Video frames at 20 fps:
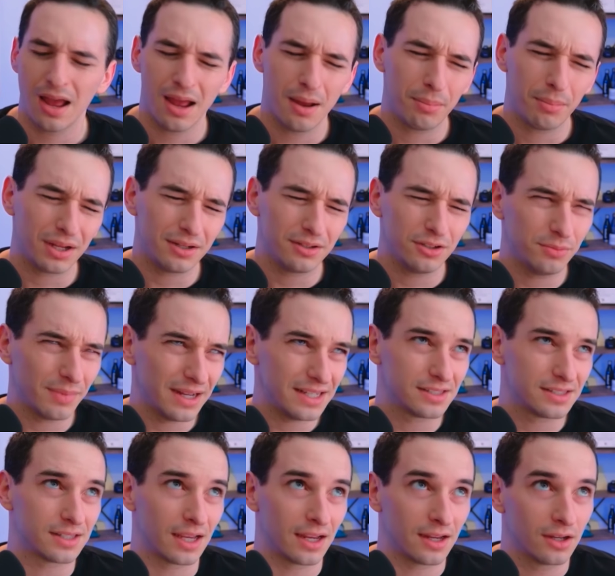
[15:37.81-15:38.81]
But you might
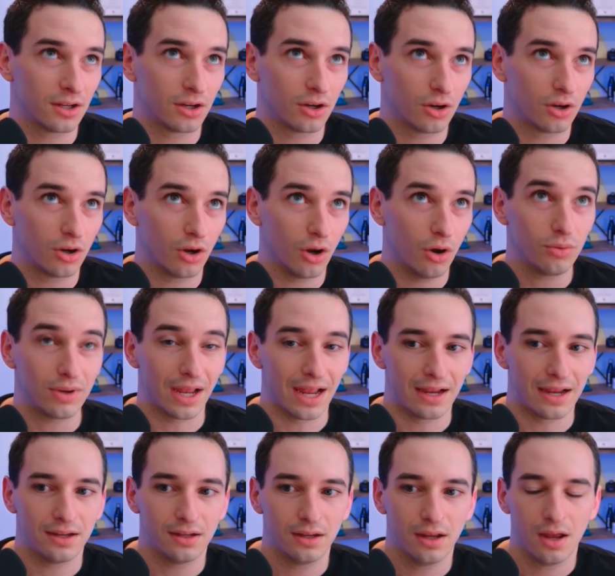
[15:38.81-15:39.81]
say,
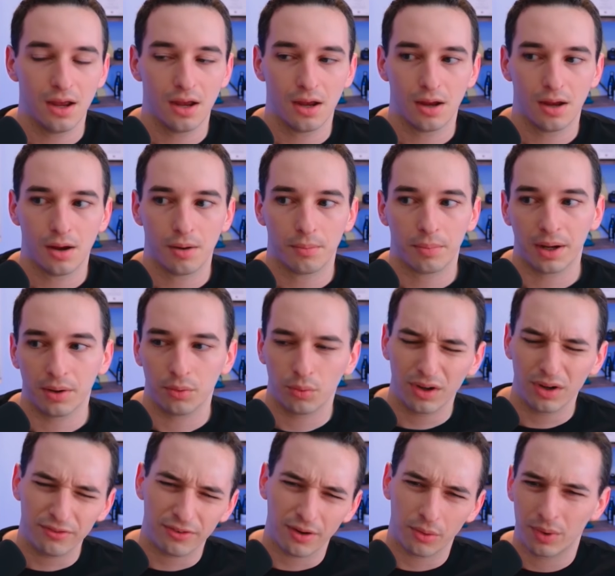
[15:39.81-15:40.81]
Okay, but what
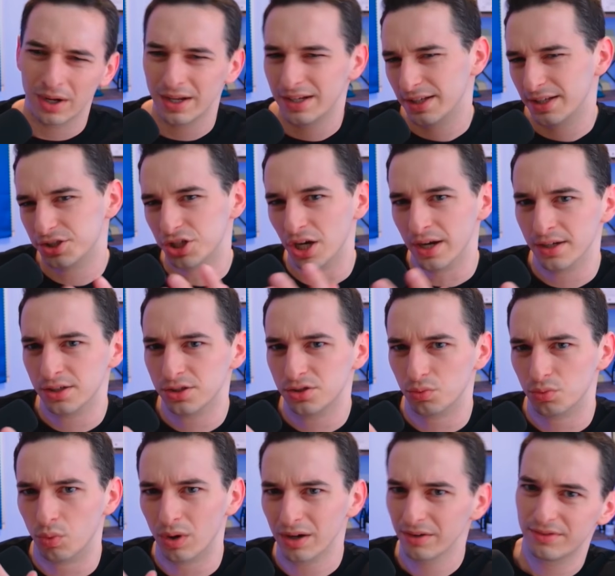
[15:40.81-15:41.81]
if I wanted to change
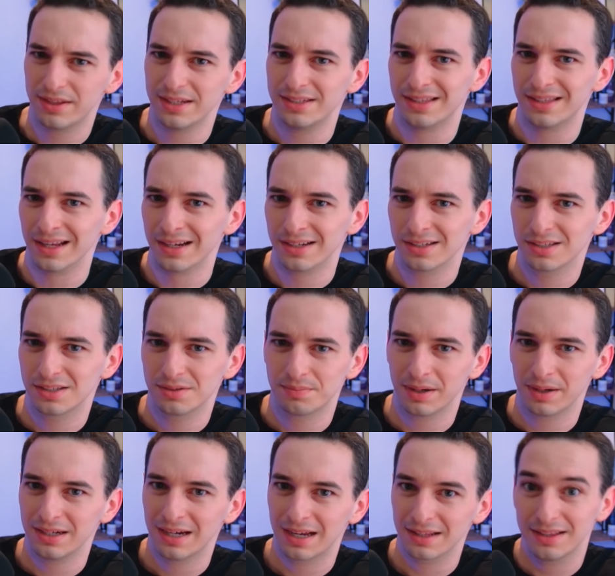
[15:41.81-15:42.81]
one of these things but
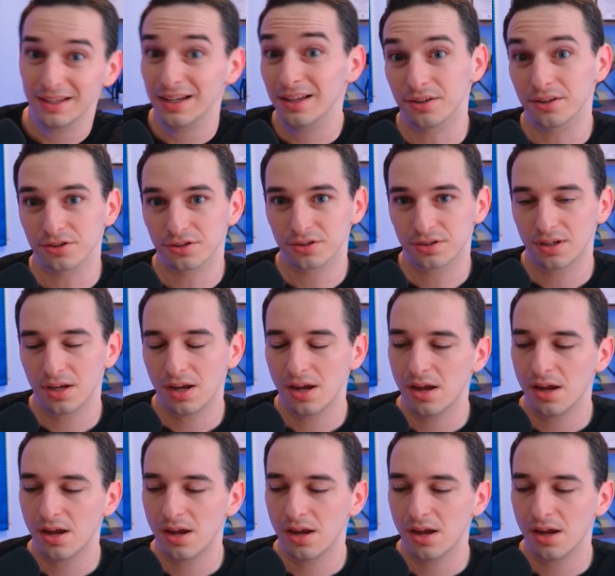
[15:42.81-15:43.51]
not the others?